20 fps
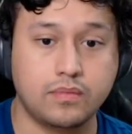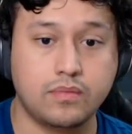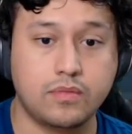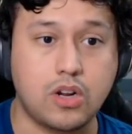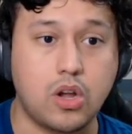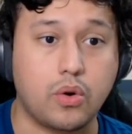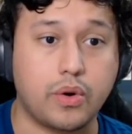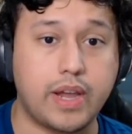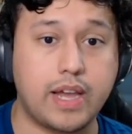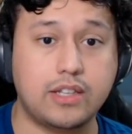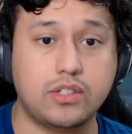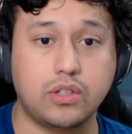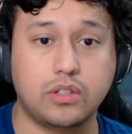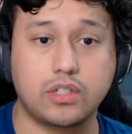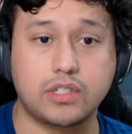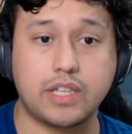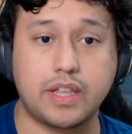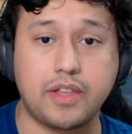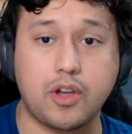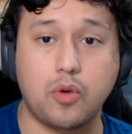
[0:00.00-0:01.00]
Okay, so it
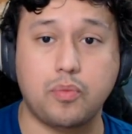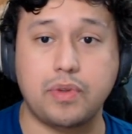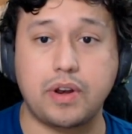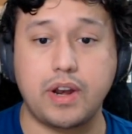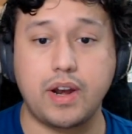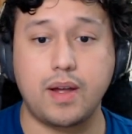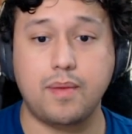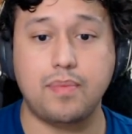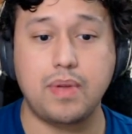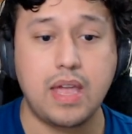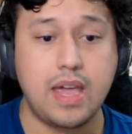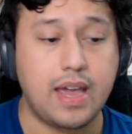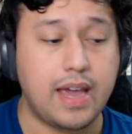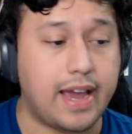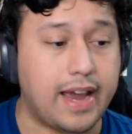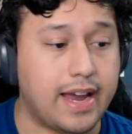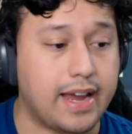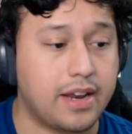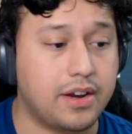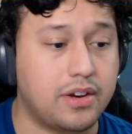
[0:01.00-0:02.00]
looks like they opened it up,
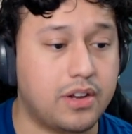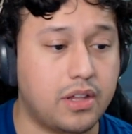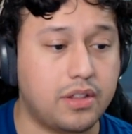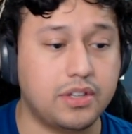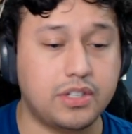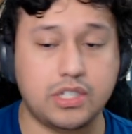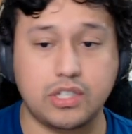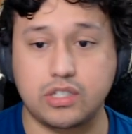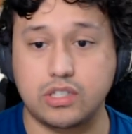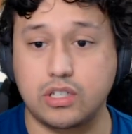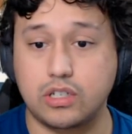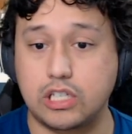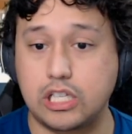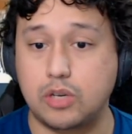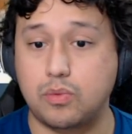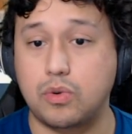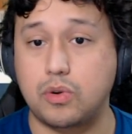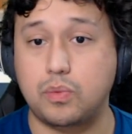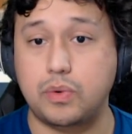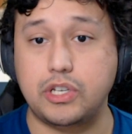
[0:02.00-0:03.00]
and this is
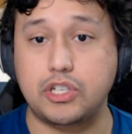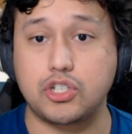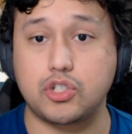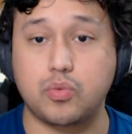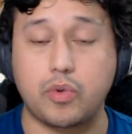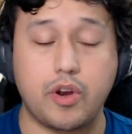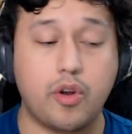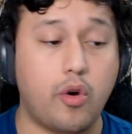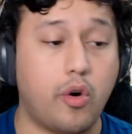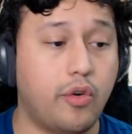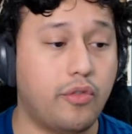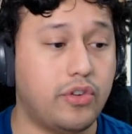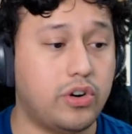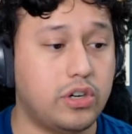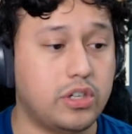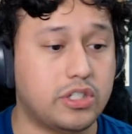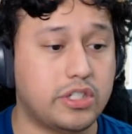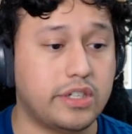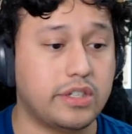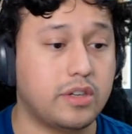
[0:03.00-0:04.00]
literally what we just went over.
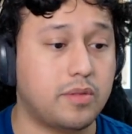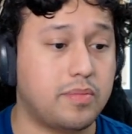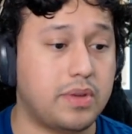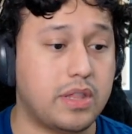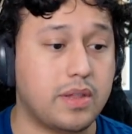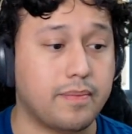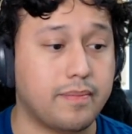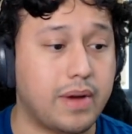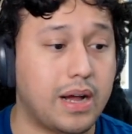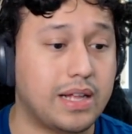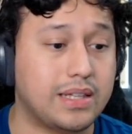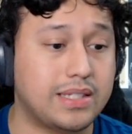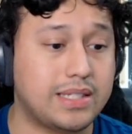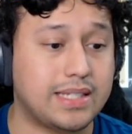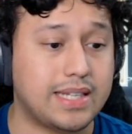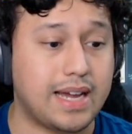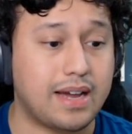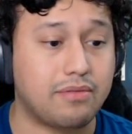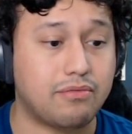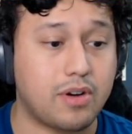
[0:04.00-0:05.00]
It's going to be the
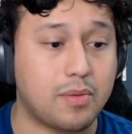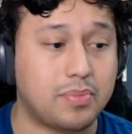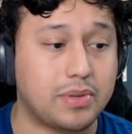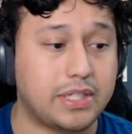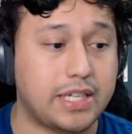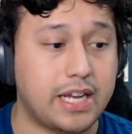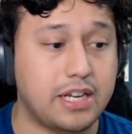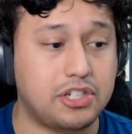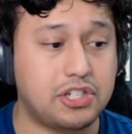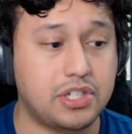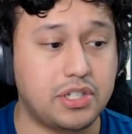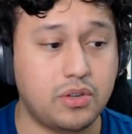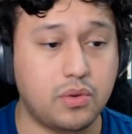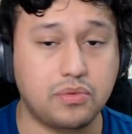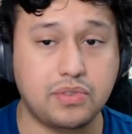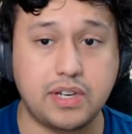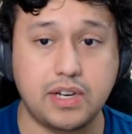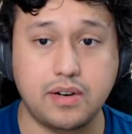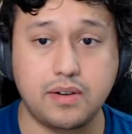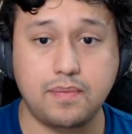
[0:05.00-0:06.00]
Mondstadt reputation
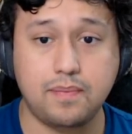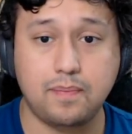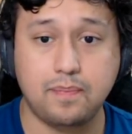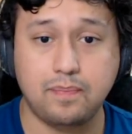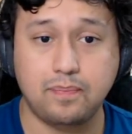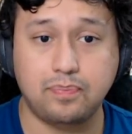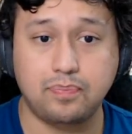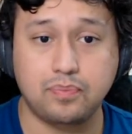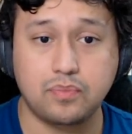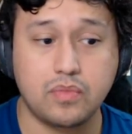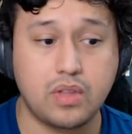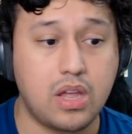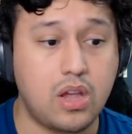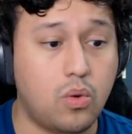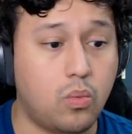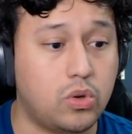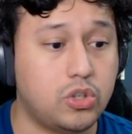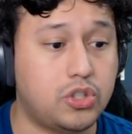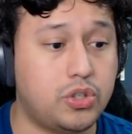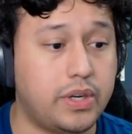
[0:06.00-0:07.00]
over here.
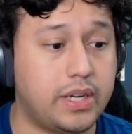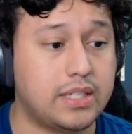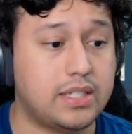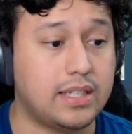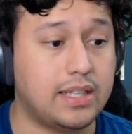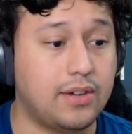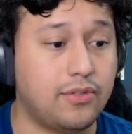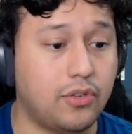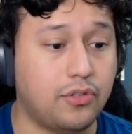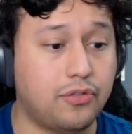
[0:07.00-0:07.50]
Once you get to level